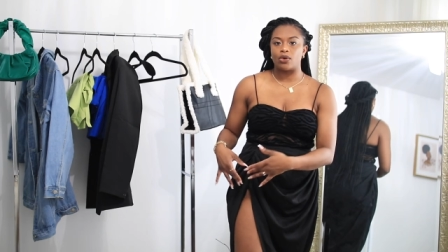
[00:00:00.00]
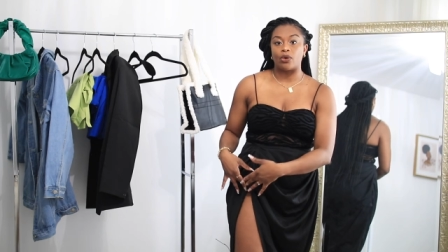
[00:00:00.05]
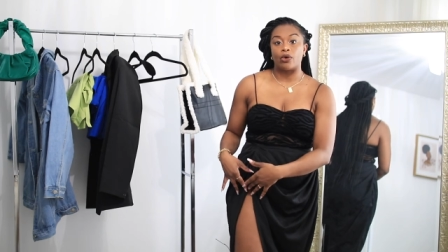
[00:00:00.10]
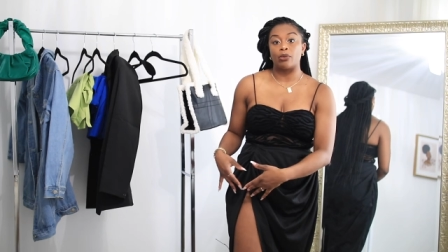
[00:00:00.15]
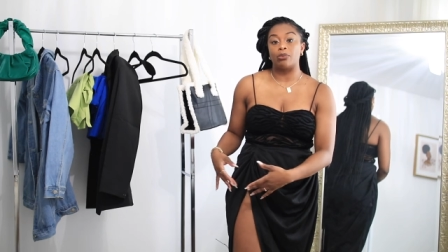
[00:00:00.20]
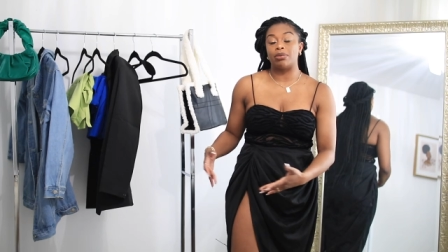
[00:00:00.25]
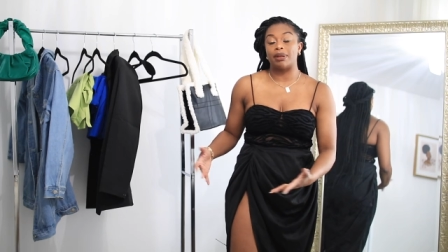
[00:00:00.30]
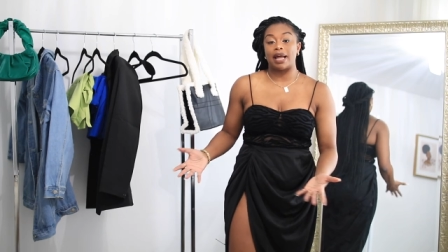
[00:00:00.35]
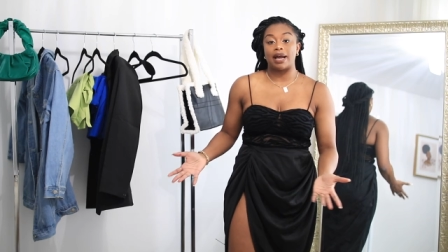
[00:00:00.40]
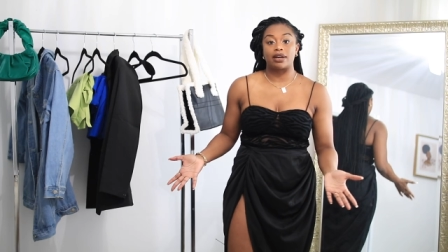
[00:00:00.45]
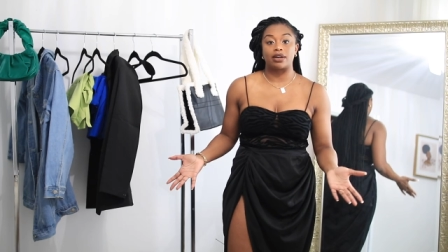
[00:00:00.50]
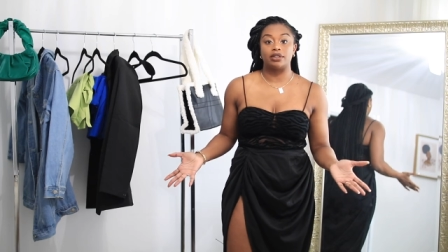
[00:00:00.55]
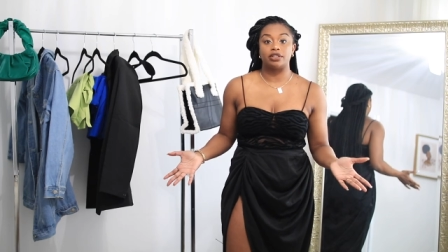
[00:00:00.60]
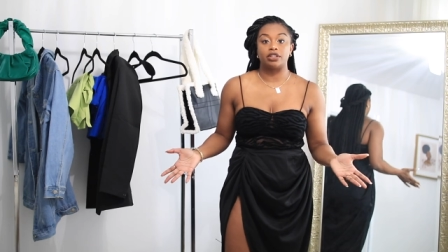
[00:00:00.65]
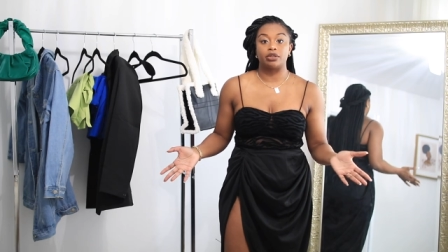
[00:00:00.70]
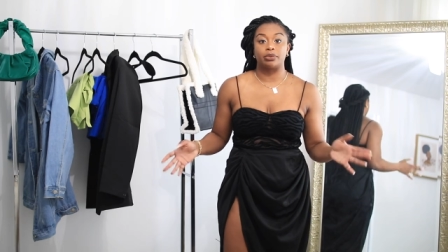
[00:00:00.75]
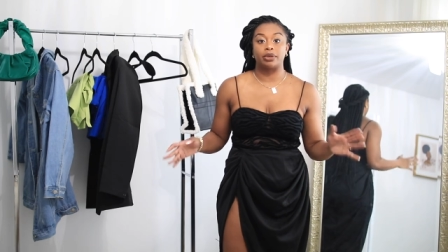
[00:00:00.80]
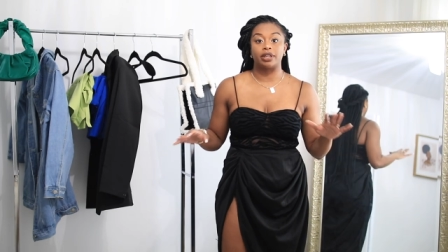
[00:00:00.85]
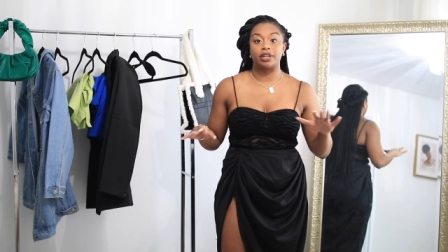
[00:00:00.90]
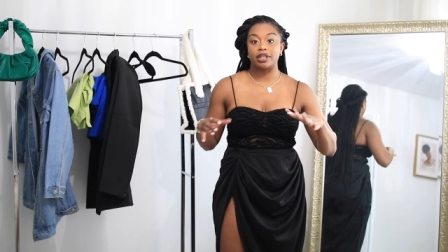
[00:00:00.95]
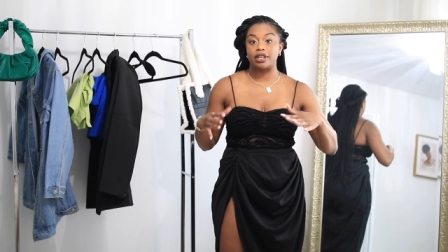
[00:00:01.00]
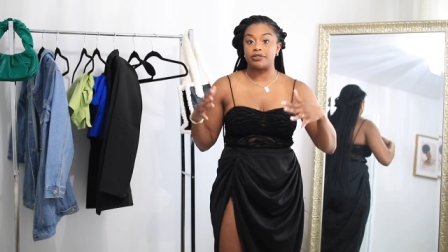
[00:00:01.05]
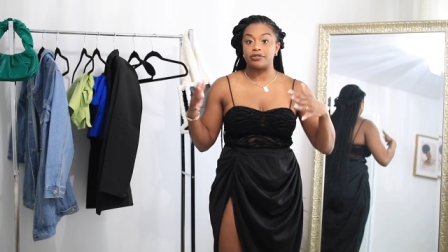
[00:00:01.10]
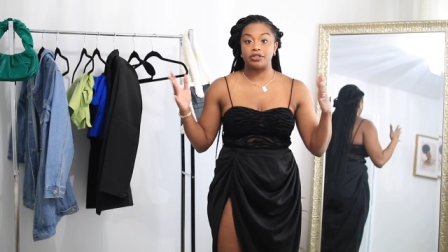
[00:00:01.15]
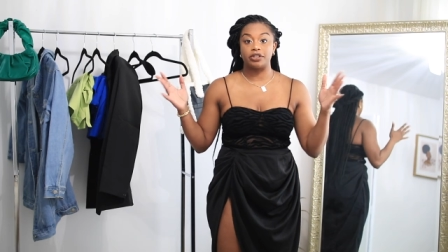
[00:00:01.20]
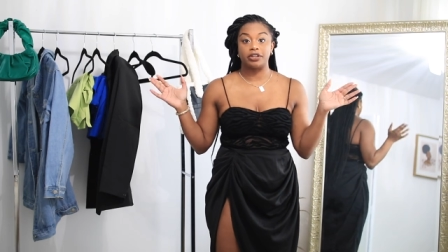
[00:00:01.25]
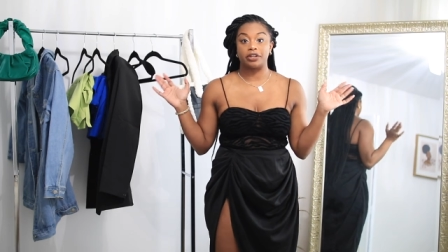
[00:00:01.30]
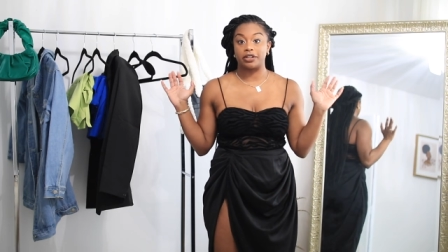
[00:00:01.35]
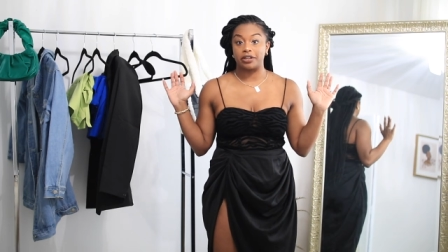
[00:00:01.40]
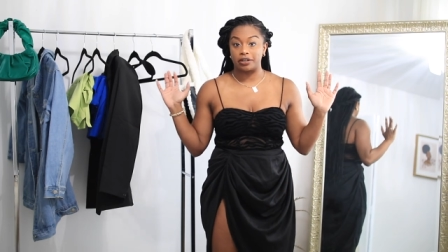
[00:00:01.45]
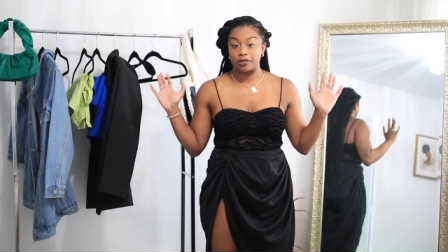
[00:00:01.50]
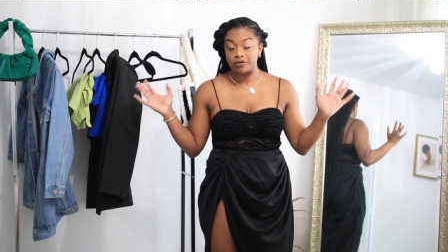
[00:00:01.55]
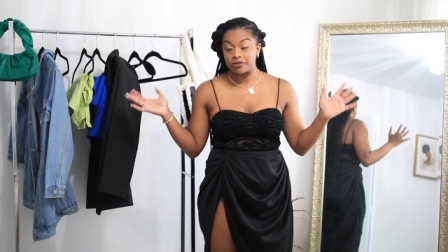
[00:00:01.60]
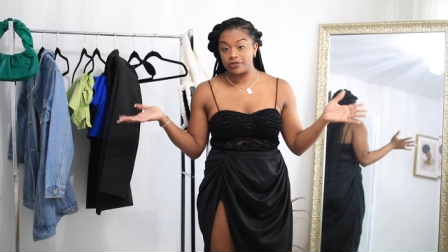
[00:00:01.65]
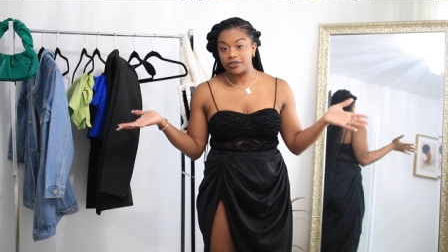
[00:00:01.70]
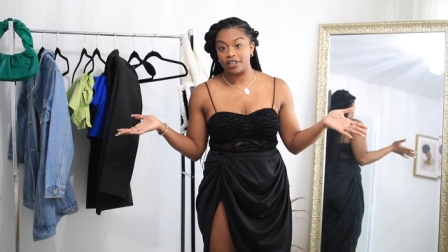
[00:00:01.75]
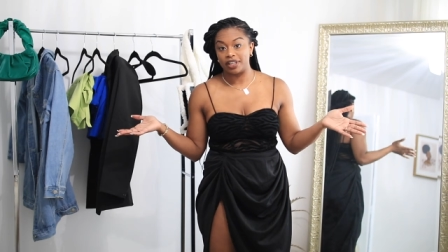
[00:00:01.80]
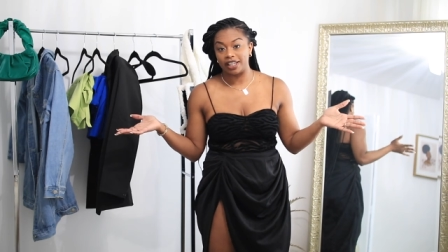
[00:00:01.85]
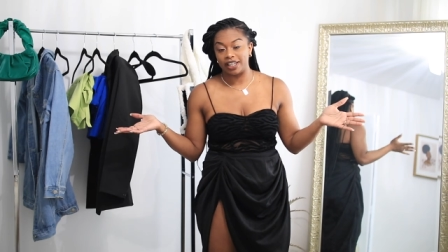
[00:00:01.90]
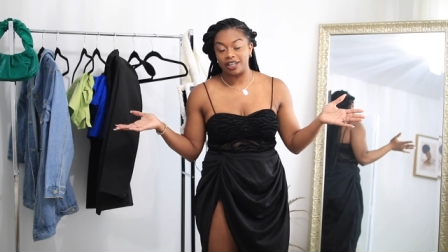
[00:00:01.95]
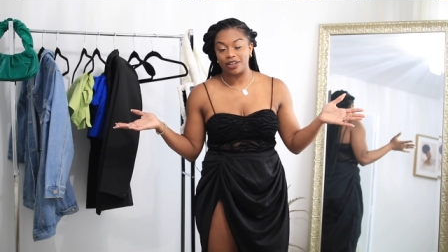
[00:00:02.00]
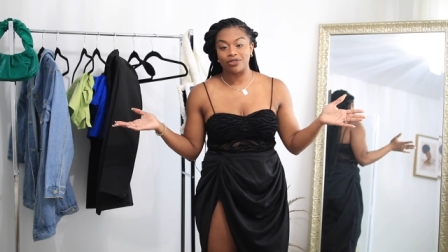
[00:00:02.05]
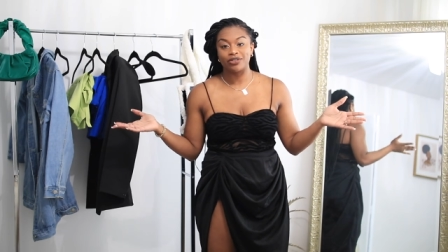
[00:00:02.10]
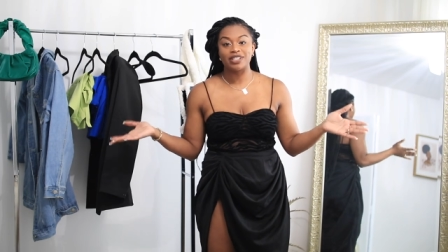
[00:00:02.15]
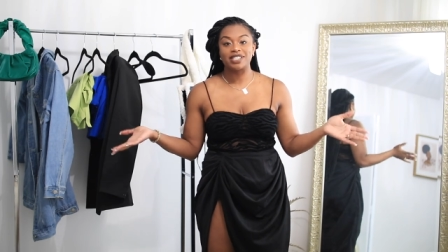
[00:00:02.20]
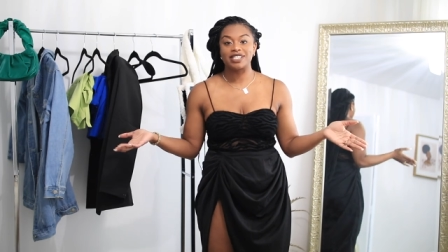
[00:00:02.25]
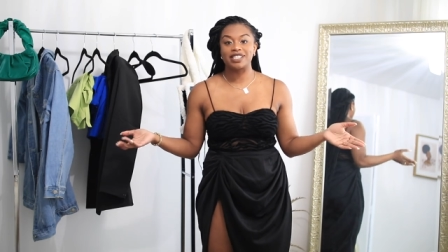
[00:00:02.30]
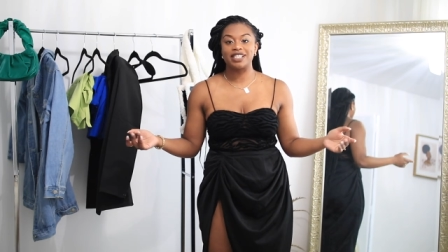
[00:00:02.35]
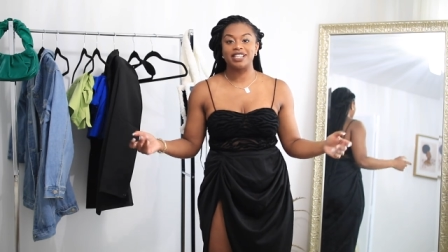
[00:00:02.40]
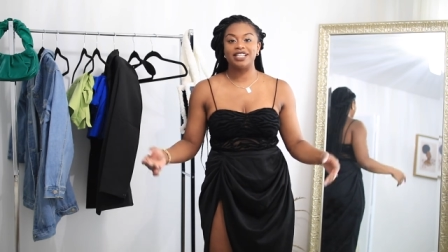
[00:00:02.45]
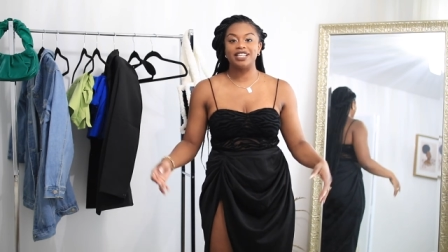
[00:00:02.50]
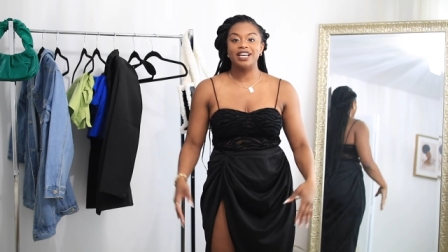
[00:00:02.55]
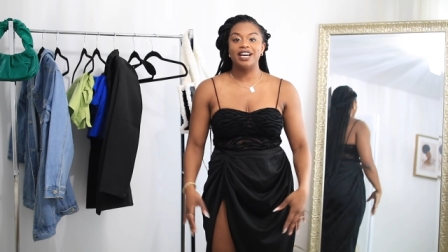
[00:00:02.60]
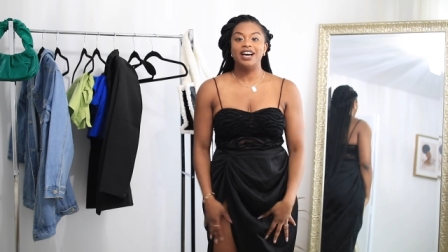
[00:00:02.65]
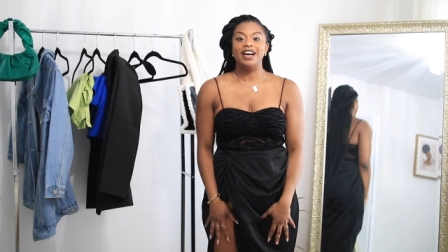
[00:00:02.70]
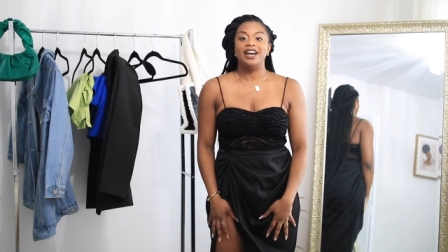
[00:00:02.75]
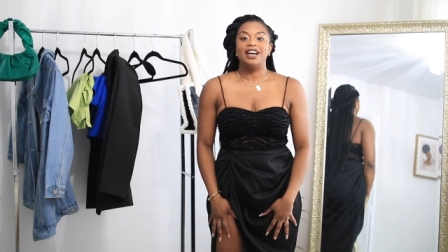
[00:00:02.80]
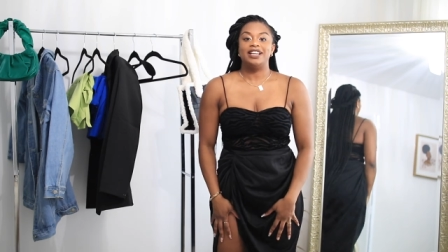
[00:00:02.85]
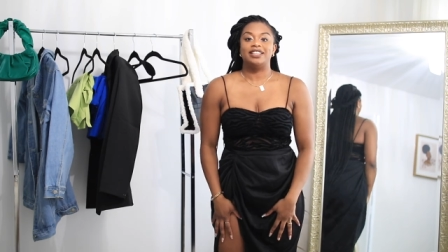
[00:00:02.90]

or black underwear if you're feeling risky.